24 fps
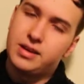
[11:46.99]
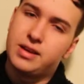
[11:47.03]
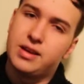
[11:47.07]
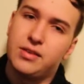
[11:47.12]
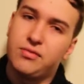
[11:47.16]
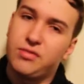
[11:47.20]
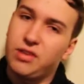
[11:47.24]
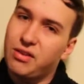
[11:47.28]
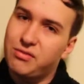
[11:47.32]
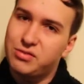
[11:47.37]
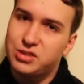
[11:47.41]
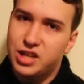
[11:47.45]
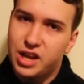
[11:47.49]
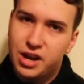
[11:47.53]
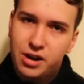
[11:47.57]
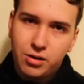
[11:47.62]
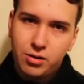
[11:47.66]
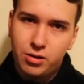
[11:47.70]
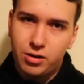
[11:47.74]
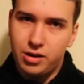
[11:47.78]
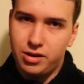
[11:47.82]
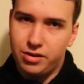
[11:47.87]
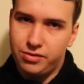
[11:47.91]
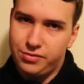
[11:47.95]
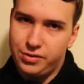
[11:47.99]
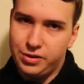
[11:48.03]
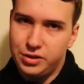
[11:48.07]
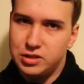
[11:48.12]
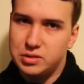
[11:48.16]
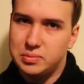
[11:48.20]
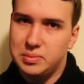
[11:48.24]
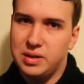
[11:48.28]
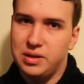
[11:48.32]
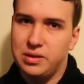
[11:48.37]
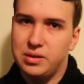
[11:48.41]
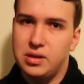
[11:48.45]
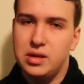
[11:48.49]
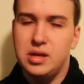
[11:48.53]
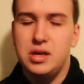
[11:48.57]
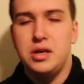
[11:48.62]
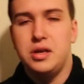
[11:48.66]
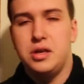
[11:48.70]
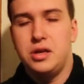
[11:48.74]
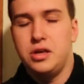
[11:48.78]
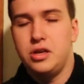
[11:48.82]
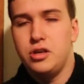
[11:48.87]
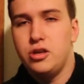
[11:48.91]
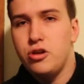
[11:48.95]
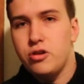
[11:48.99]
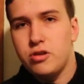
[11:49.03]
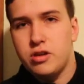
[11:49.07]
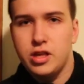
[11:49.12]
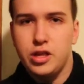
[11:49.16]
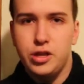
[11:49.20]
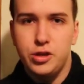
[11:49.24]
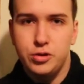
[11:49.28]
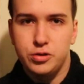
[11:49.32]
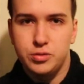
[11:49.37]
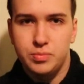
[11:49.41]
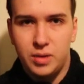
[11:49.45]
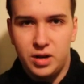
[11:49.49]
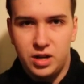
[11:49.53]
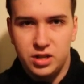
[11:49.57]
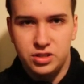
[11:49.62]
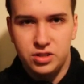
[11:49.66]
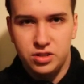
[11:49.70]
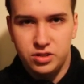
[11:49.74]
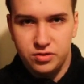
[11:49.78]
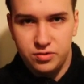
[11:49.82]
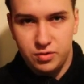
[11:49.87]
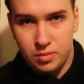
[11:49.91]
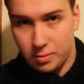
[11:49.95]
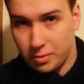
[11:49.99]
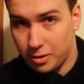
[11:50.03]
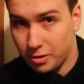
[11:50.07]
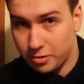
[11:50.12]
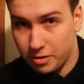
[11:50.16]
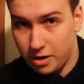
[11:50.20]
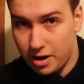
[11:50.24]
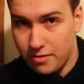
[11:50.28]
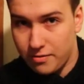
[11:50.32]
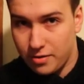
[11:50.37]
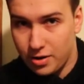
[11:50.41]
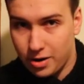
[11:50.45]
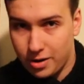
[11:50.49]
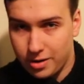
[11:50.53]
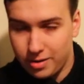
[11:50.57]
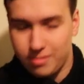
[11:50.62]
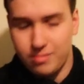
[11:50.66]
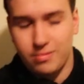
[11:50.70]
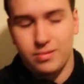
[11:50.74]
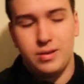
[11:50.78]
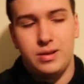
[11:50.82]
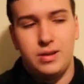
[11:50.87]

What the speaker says: If you have Terror in a field spell, you can use monsters from your graveyard.